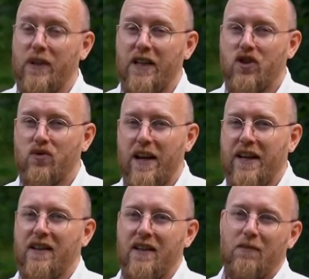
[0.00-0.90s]
We
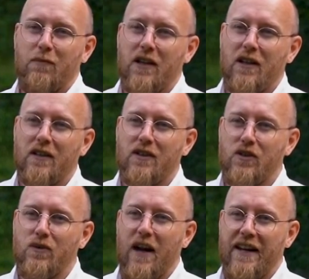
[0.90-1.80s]
trained our model
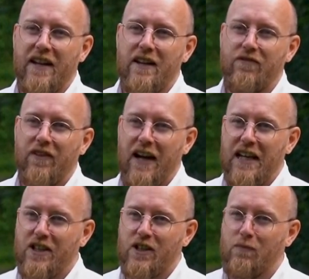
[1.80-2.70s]
to
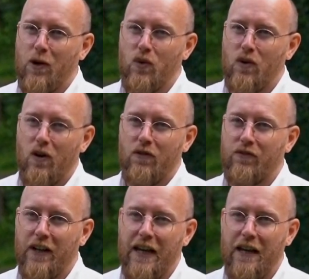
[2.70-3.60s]
identify smoke or
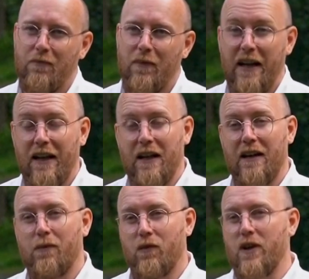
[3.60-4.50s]
flame,
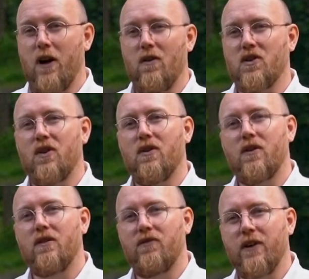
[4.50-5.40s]
uh, but we are also
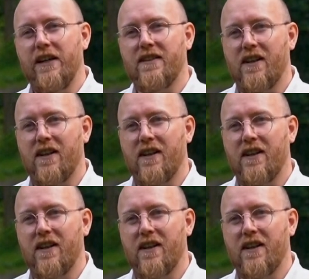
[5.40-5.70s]
looking for heat